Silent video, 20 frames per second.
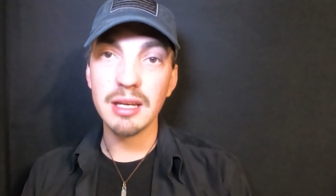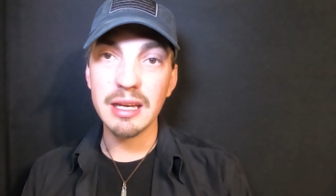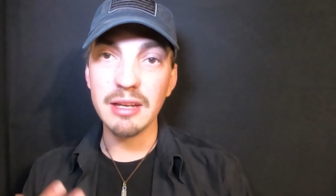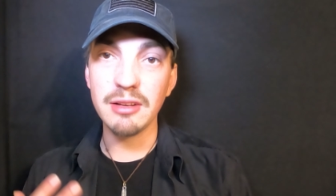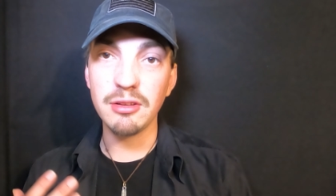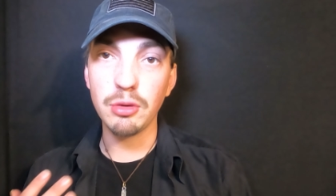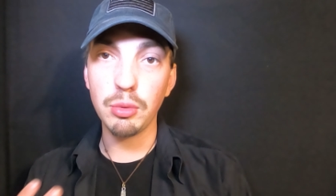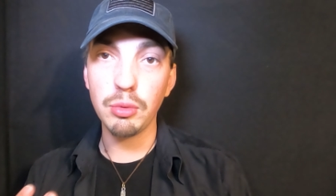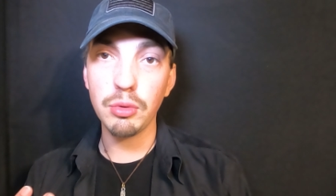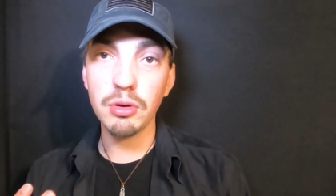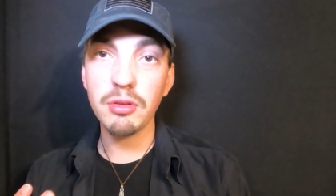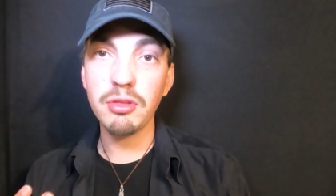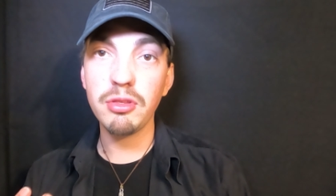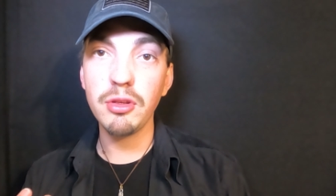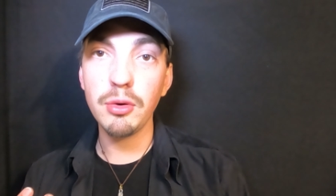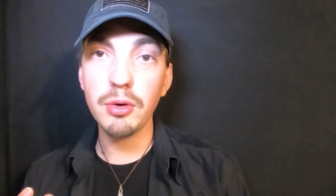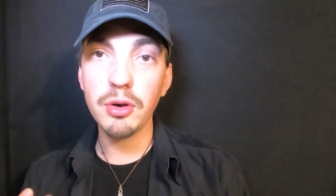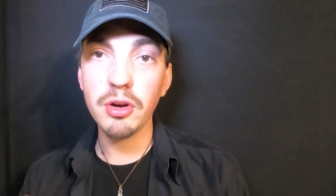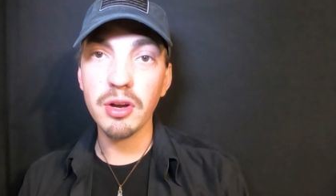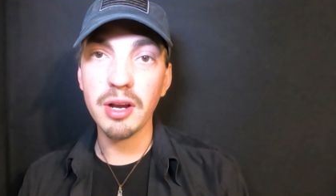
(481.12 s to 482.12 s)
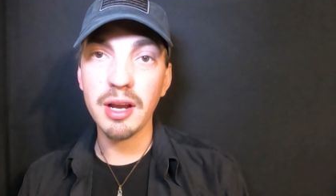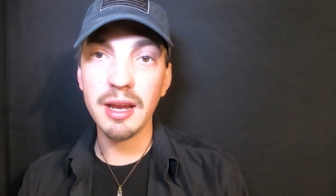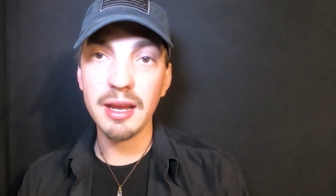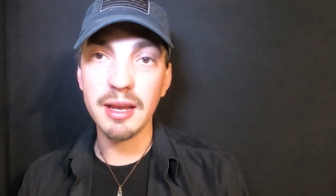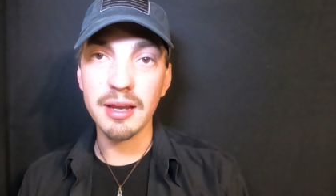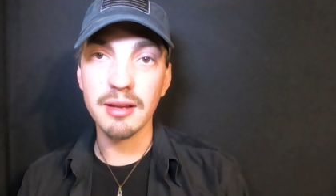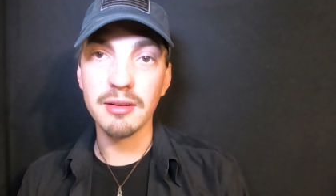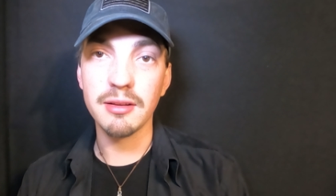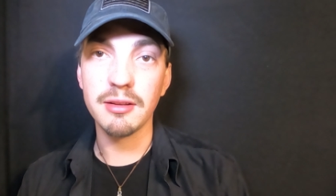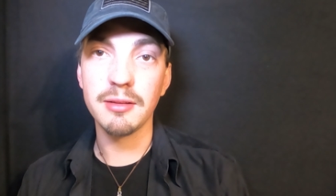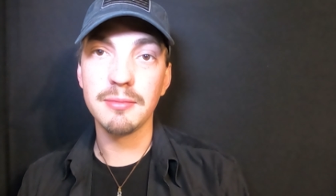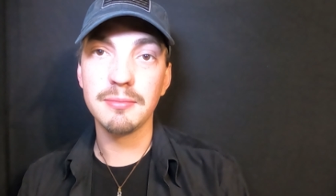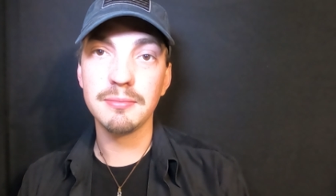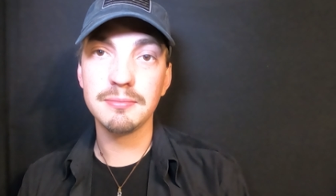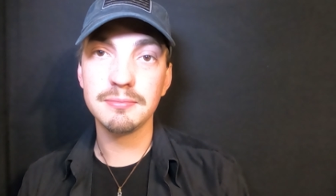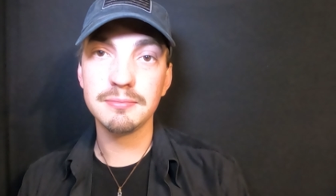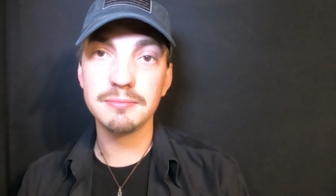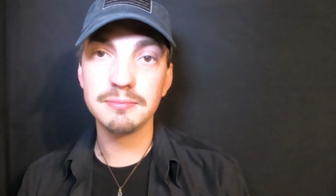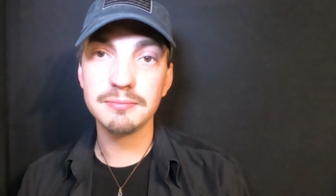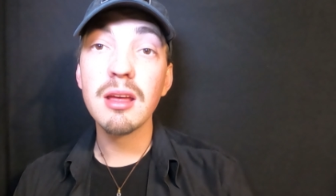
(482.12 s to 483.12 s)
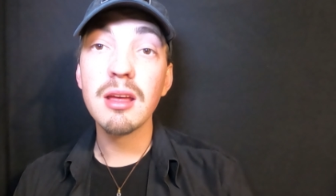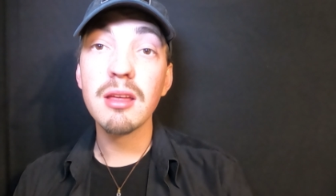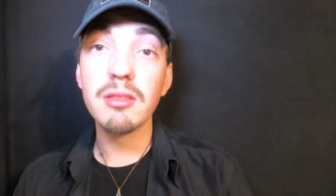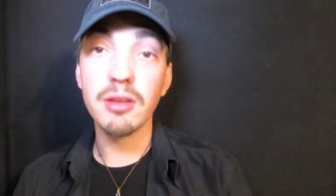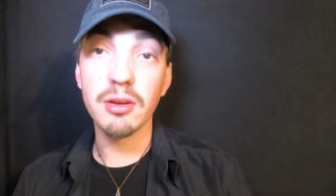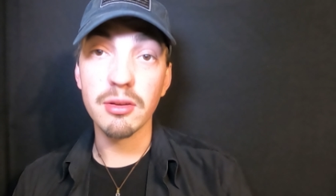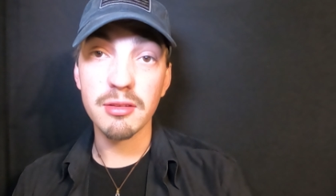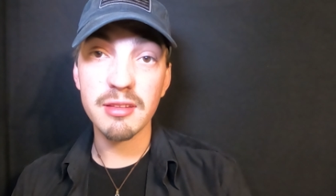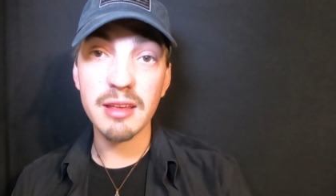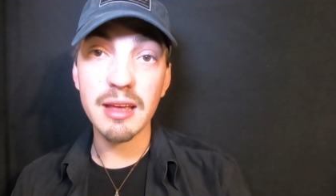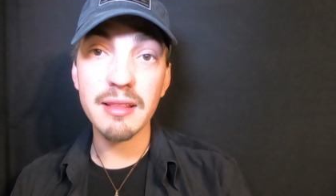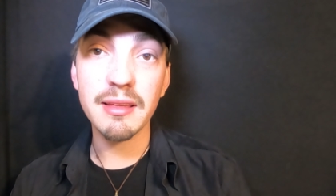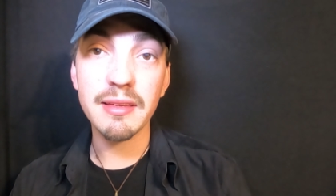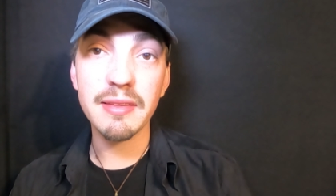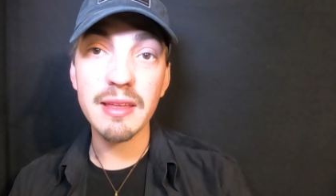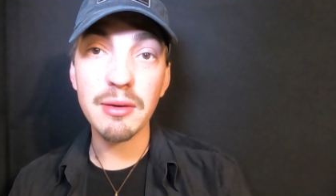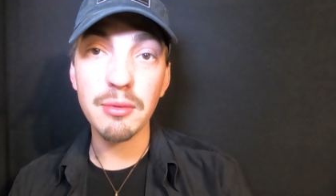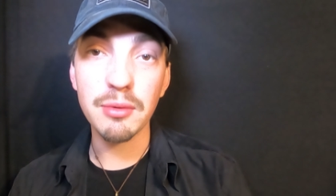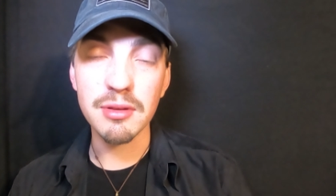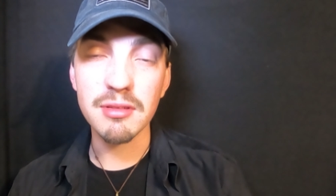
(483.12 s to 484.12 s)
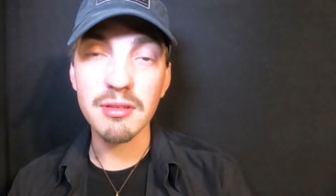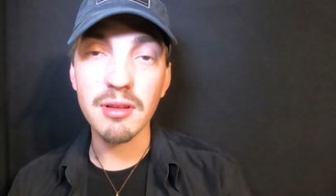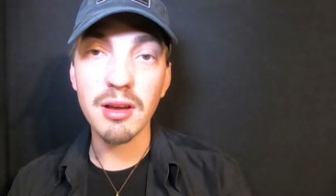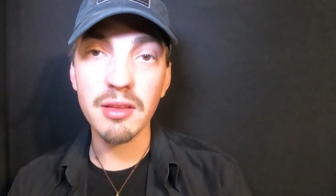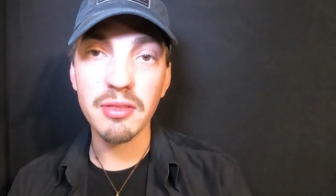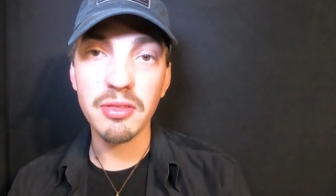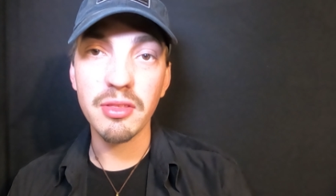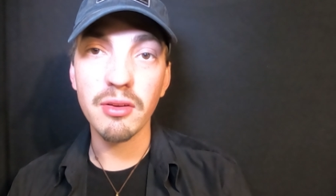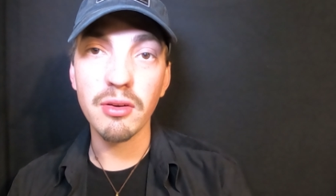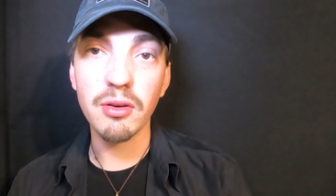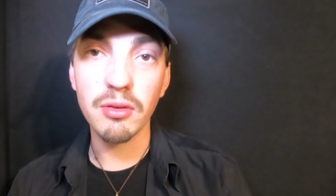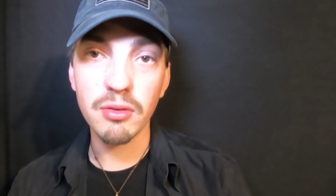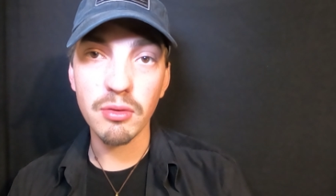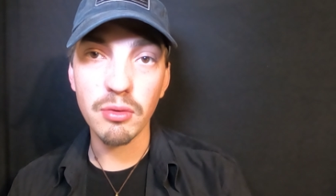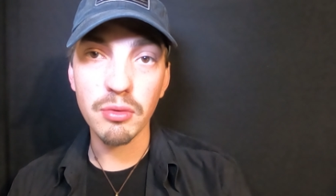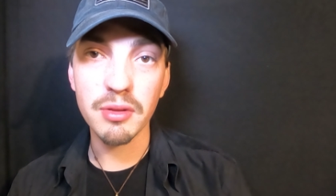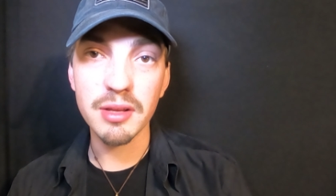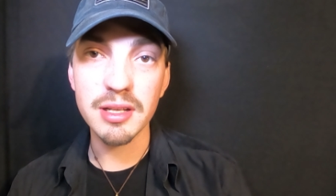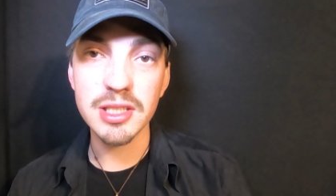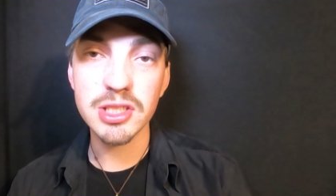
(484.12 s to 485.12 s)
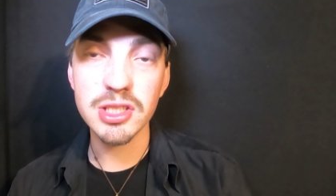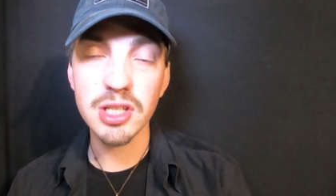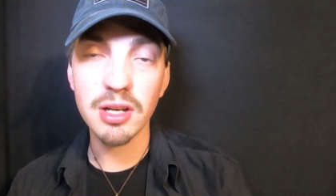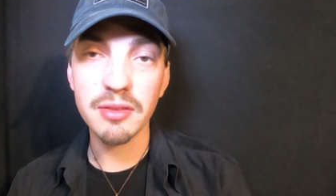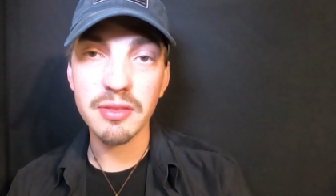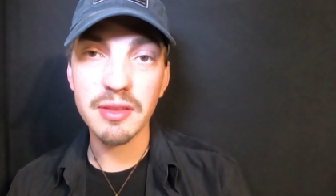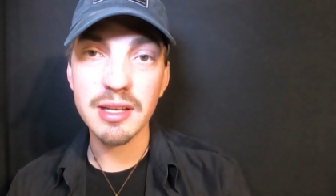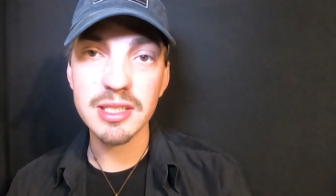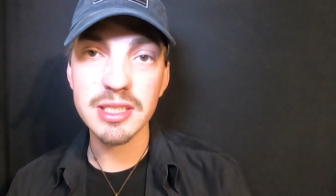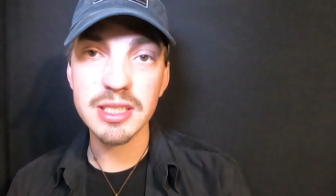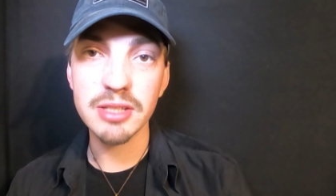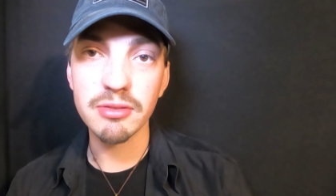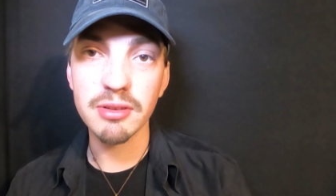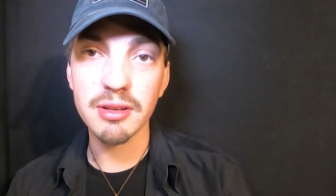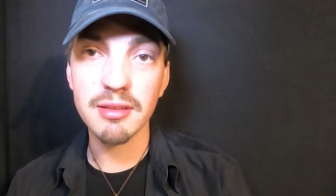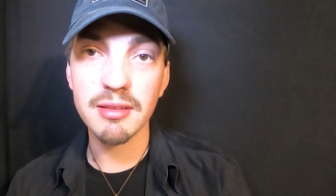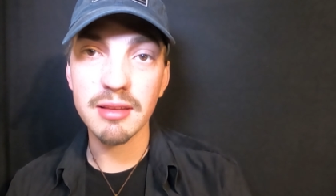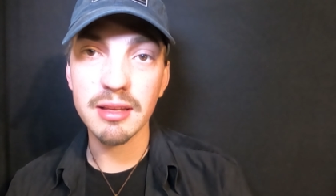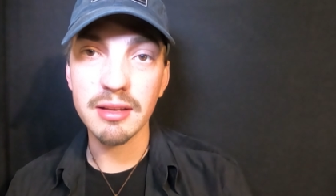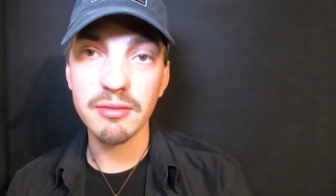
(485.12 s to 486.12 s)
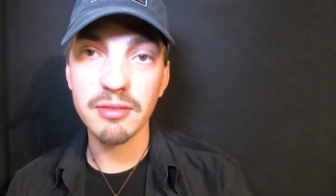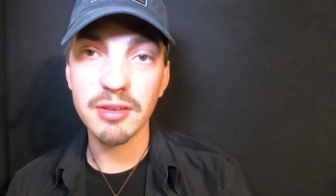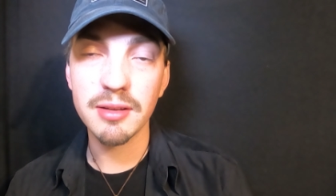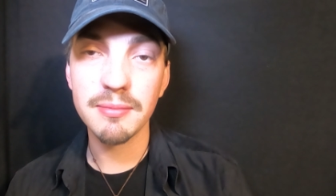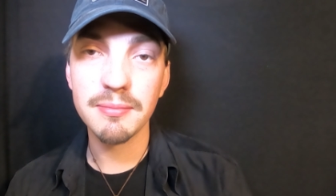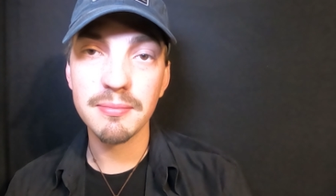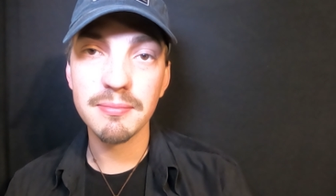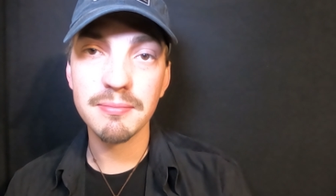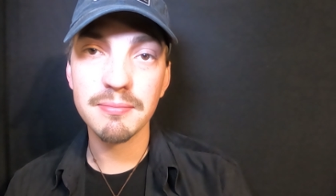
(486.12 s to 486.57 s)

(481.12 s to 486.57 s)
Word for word: It tore through her hand, though sadly that was not the only shot that she received.